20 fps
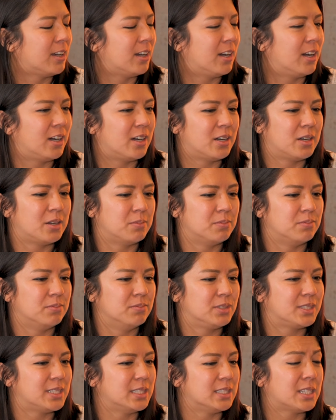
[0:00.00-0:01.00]

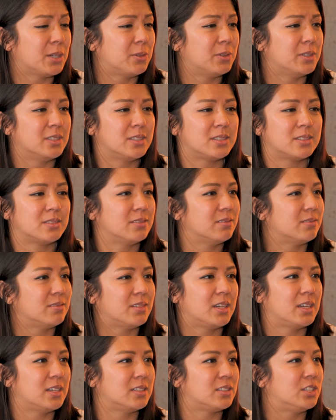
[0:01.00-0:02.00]
since I was
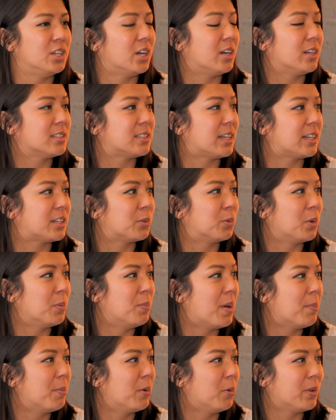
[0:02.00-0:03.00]
as young as I could
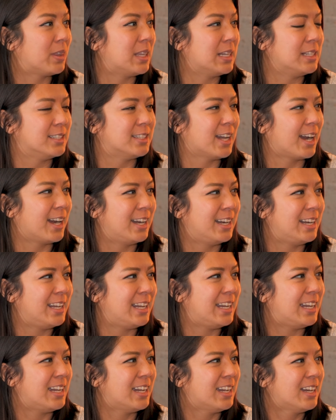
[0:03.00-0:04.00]
remember, with
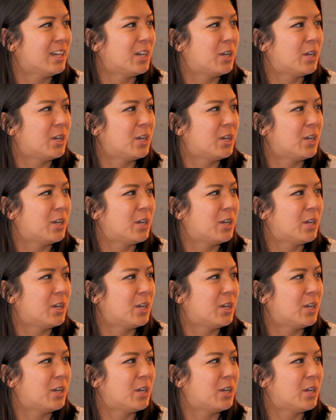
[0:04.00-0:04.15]
anxiety,